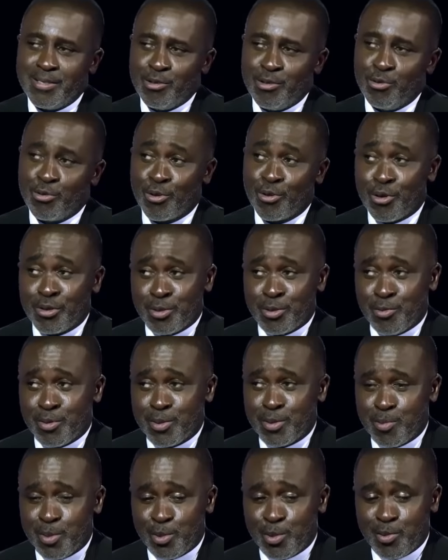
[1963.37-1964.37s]
you thought it
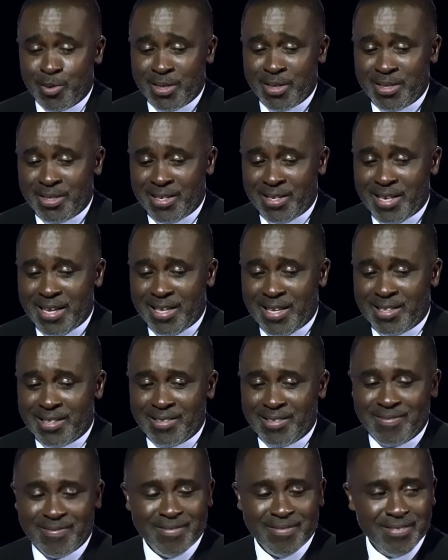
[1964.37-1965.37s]
was between Lake
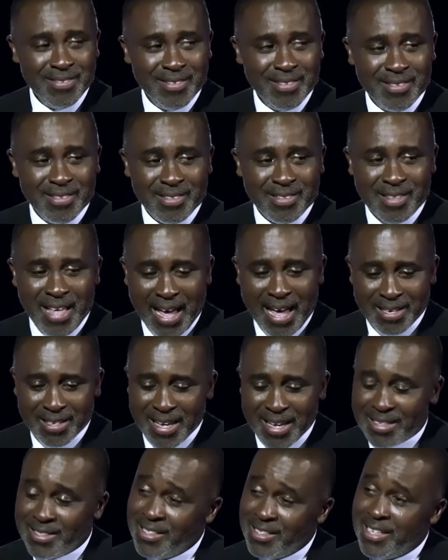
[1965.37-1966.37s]

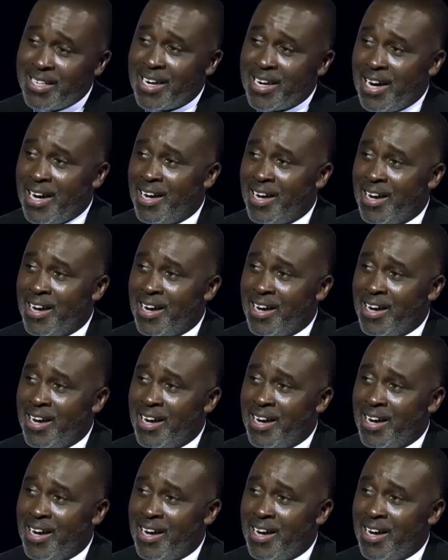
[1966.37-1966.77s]
Tanganyika